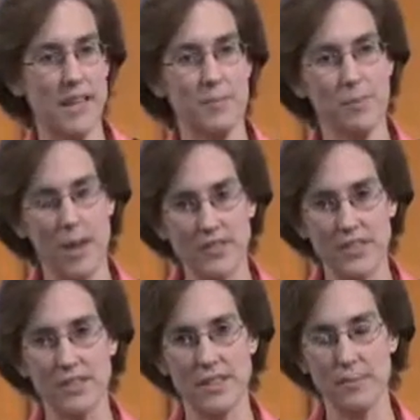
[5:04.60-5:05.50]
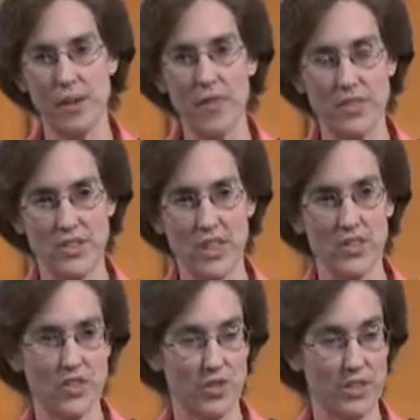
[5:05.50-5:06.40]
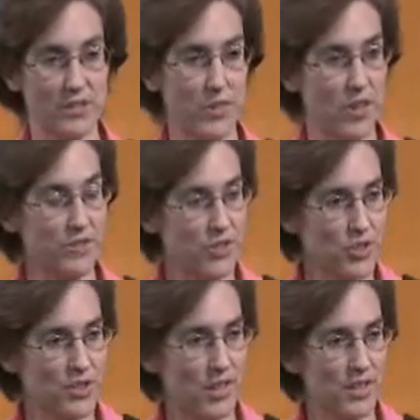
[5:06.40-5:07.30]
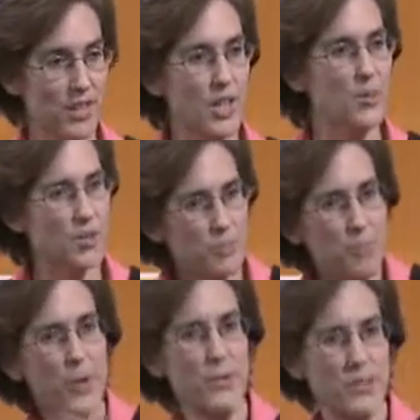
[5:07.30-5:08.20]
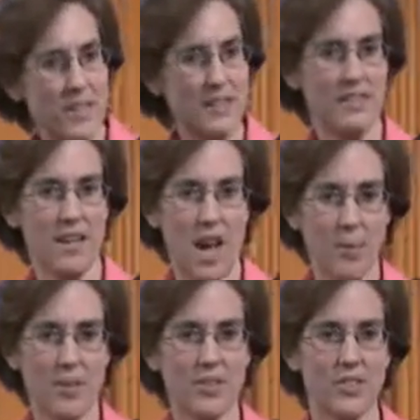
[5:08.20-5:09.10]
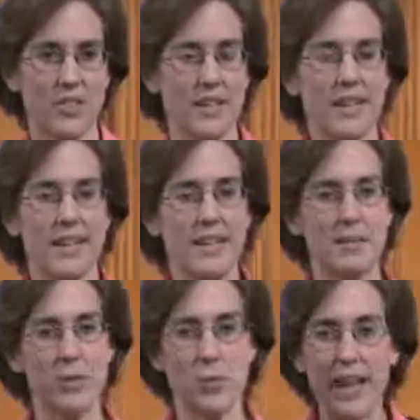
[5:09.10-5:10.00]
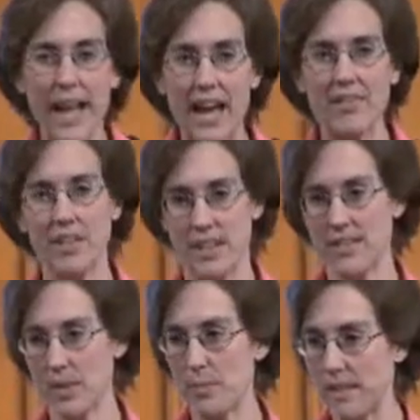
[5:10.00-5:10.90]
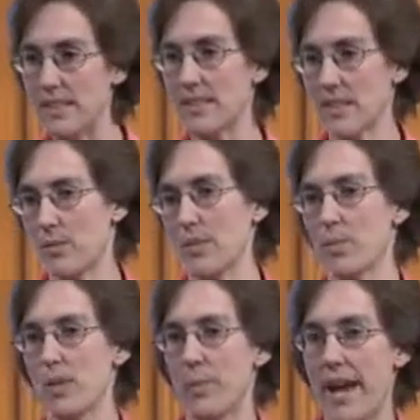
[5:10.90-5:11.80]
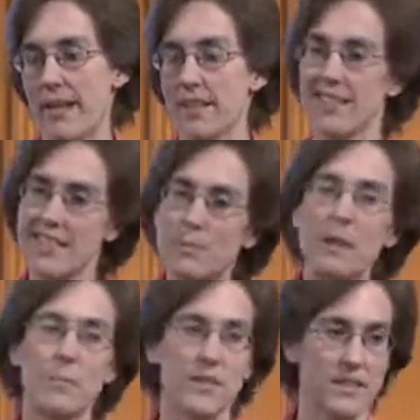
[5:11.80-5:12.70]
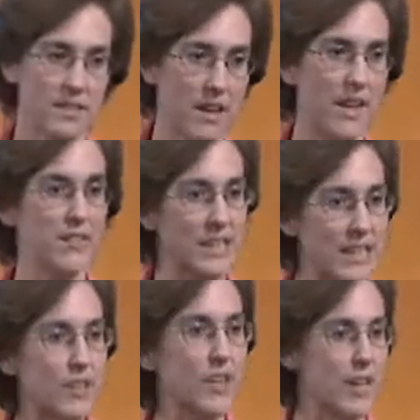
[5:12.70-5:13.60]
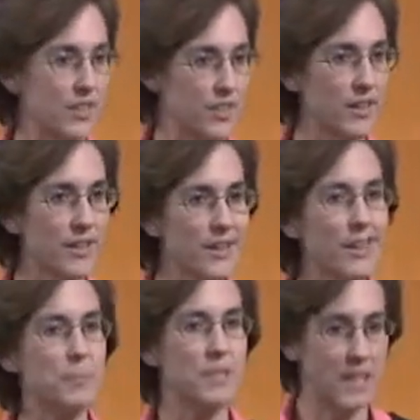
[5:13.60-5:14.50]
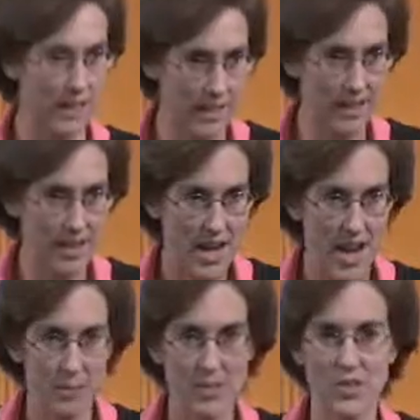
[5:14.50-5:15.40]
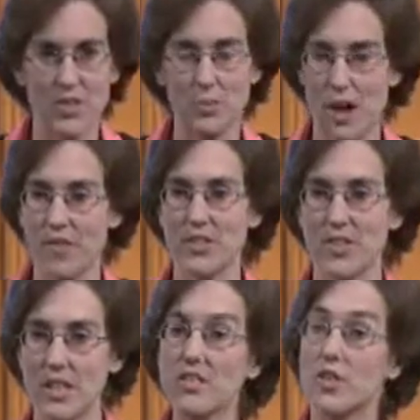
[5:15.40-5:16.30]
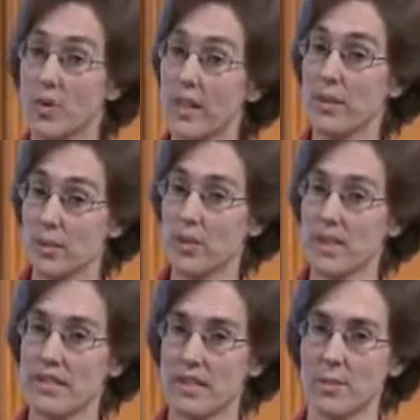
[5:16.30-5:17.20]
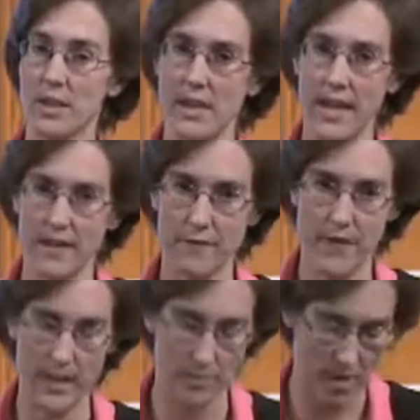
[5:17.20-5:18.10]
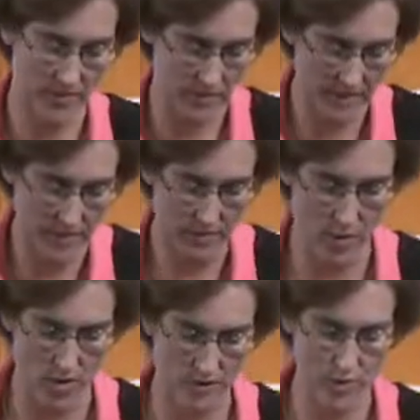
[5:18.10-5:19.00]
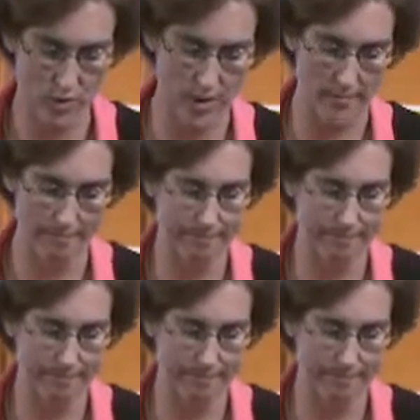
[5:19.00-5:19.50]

that prophecy concerning the fall of Judah, which postdates Amos, you would have a nice complete 6+1 pattern. And this might be the sign of a later editor updating Amos's prophecy so that it would look as though he had in fact prophesied the fall of Judah.